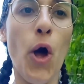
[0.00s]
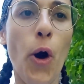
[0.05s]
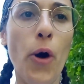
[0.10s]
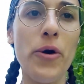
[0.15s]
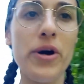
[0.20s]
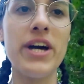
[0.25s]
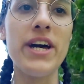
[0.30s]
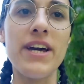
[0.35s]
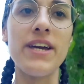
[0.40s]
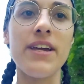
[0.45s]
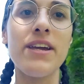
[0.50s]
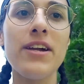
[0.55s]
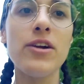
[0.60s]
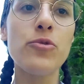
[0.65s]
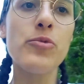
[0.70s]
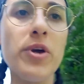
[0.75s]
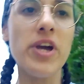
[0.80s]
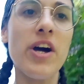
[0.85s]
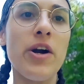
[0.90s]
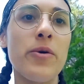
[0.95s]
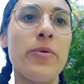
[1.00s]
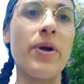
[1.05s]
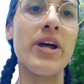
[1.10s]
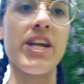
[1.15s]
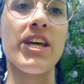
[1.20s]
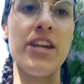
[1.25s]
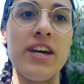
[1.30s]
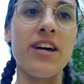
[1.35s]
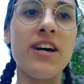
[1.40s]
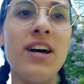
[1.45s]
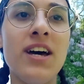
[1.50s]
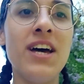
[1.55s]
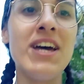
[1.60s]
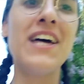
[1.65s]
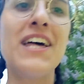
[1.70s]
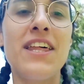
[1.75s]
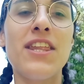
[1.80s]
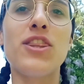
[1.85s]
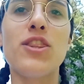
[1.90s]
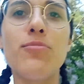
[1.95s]
Okay, here we are running.
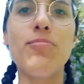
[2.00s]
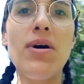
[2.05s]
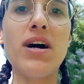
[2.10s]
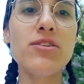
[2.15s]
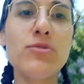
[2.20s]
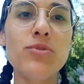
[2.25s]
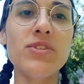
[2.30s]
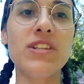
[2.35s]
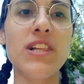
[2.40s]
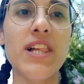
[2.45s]
The bus was